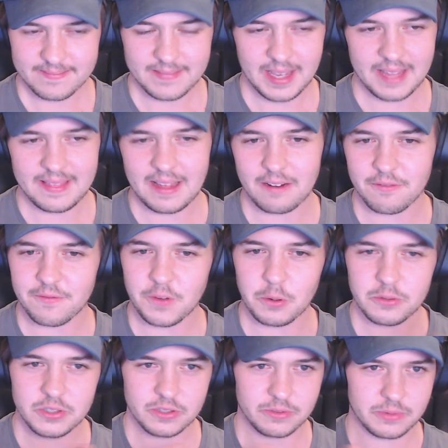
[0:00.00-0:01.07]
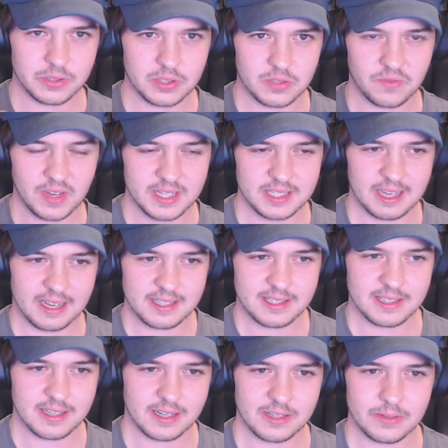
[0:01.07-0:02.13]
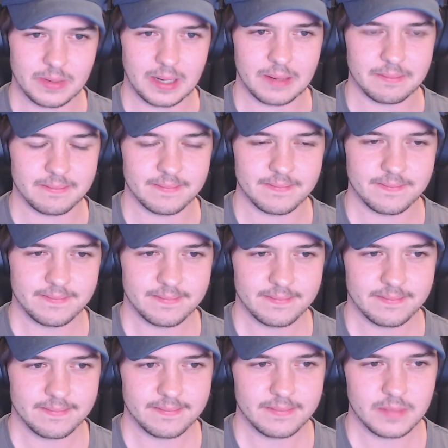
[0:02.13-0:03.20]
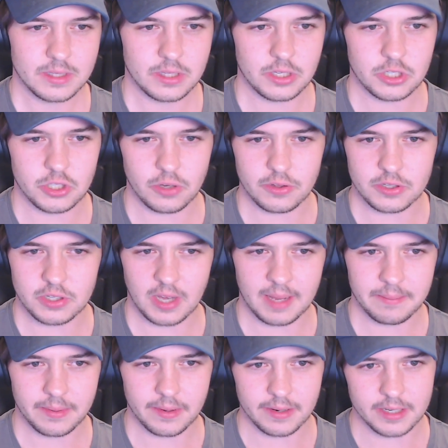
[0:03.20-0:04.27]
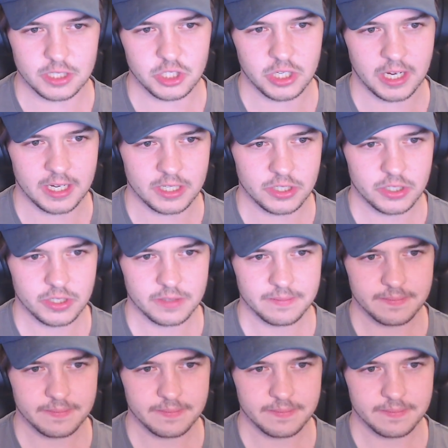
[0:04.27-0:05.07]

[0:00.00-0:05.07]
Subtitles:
And that filter was fantastic to show the time period change.